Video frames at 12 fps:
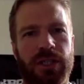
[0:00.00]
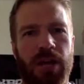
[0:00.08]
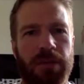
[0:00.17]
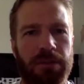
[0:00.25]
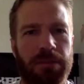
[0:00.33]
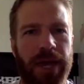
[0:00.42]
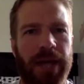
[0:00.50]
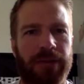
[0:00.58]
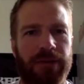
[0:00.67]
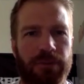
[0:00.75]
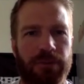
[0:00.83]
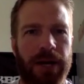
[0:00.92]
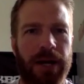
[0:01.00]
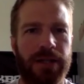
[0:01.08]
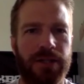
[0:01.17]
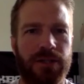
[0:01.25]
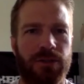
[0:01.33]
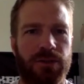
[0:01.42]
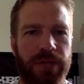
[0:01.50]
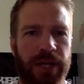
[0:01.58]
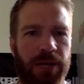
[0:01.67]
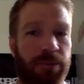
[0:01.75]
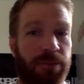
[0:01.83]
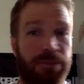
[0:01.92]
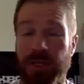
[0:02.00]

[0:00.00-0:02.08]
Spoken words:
coming back from high school now,